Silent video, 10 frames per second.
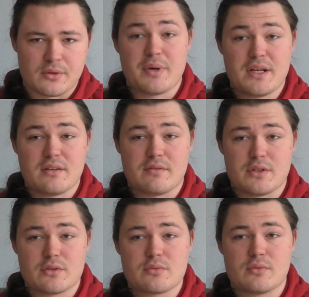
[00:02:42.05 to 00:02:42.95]
Painting
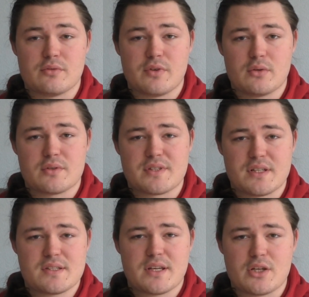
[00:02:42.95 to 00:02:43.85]
videos will follow a
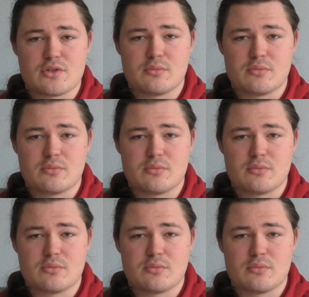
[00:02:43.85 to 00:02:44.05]
set schedule,